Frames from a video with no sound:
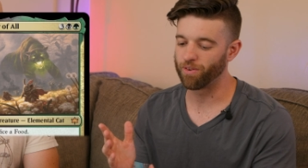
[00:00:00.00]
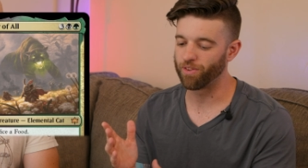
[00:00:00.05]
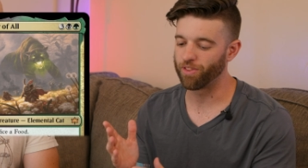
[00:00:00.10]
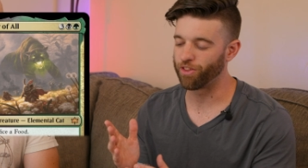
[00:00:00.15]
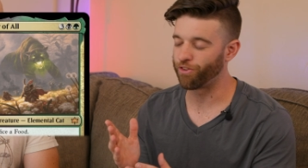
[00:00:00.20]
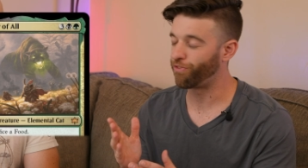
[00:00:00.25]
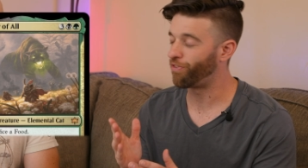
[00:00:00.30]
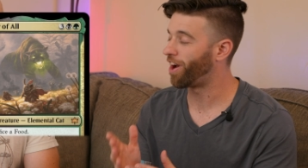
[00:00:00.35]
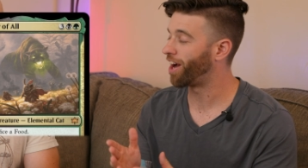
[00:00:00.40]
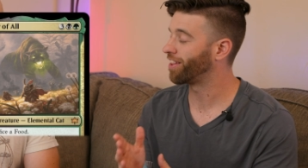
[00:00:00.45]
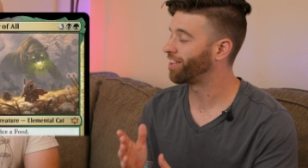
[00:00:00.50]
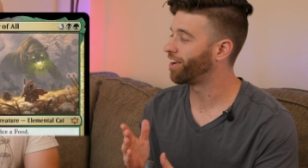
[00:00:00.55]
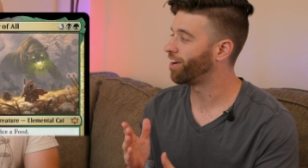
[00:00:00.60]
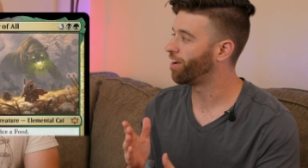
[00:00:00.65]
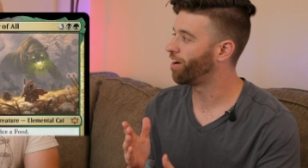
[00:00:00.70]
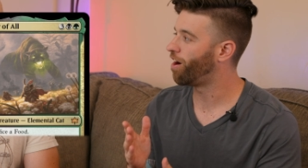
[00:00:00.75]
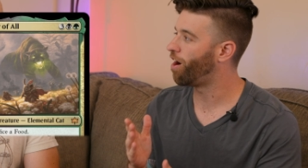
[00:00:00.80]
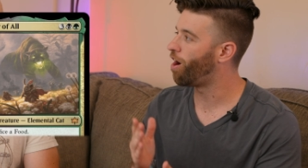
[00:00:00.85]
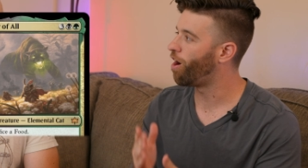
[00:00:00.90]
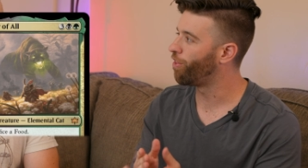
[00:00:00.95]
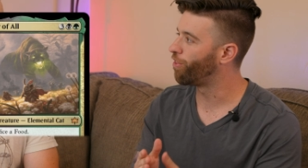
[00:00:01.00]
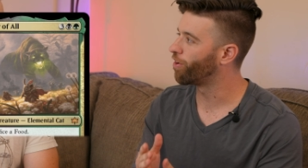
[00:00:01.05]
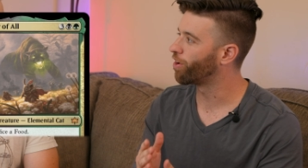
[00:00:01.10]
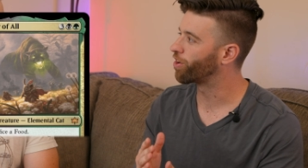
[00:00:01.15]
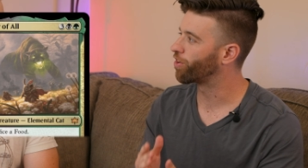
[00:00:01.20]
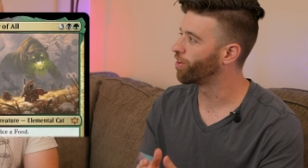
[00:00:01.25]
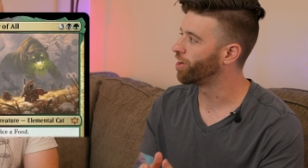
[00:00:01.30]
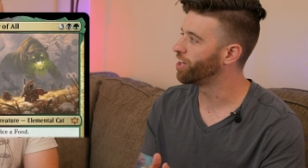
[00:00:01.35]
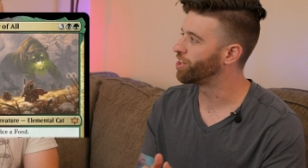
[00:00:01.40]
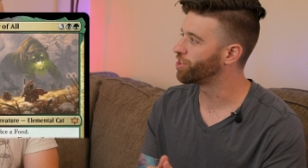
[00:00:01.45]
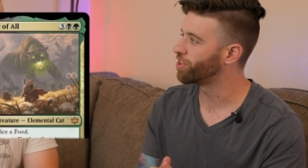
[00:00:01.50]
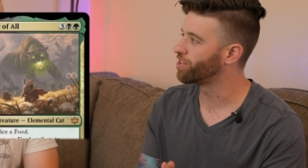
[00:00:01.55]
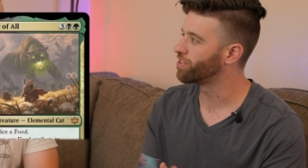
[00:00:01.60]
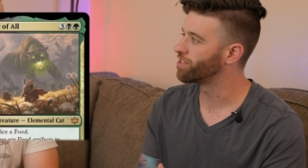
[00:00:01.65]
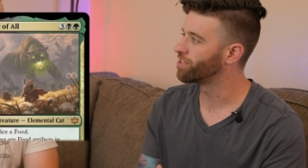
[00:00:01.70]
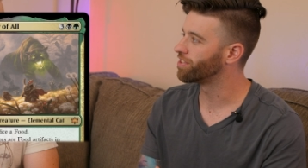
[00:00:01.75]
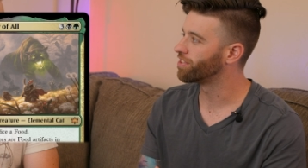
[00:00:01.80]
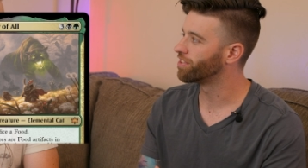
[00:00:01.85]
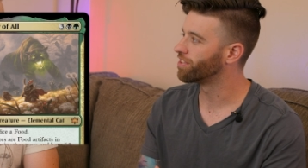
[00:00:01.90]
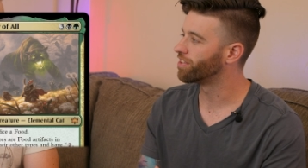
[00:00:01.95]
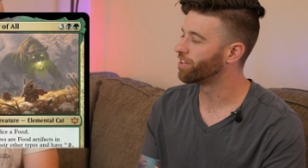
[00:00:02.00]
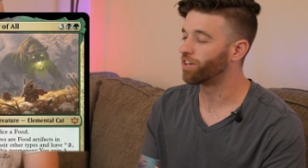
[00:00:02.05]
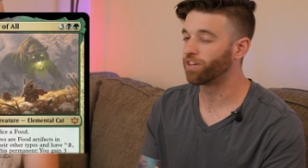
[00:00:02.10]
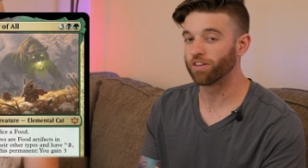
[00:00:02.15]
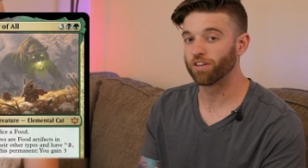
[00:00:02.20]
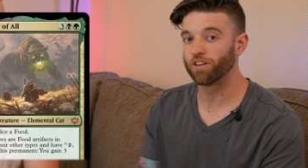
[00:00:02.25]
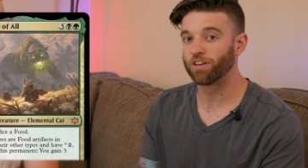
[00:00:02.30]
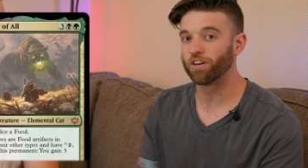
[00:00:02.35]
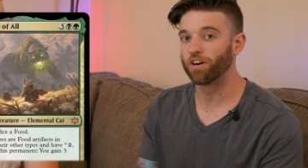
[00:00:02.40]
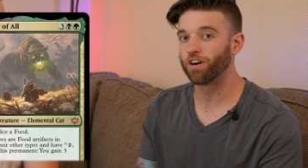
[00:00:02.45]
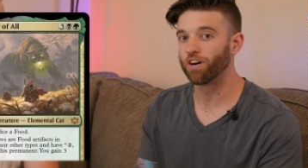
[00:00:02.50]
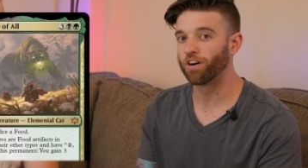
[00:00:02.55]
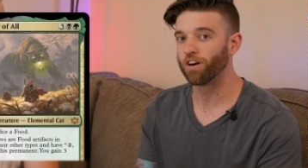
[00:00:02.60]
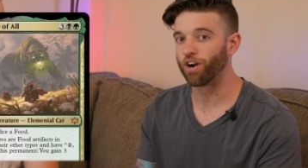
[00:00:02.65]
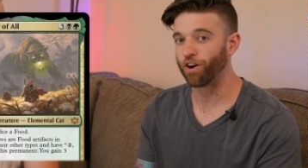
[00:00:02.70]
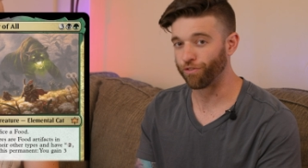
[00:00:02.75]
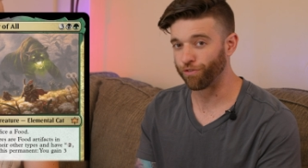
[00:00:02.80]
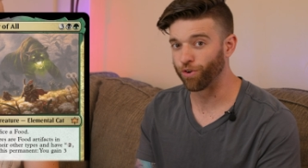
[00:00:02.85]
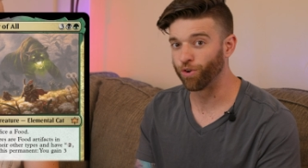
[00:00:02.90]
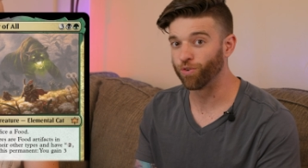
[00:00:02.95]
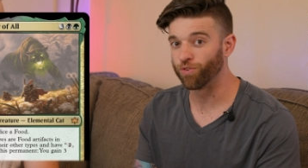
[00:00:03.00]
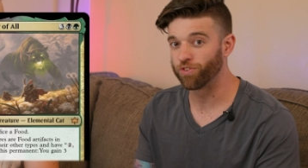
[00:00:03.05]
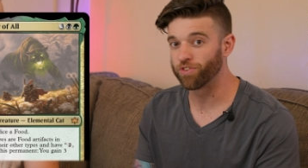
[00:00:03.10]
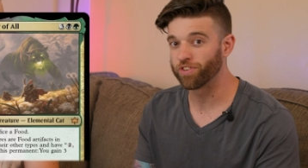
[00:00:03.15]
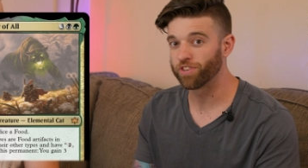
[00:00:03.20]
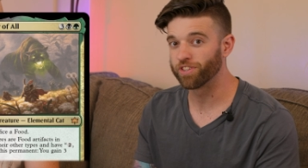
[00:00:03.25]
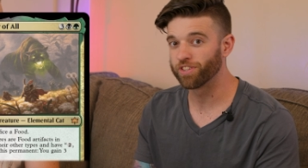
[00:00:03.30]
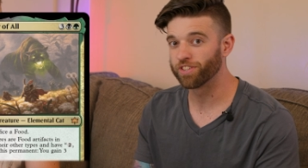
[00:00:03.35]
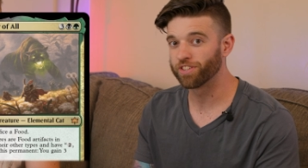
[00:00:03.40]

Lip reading: the fact that other creatures are foods.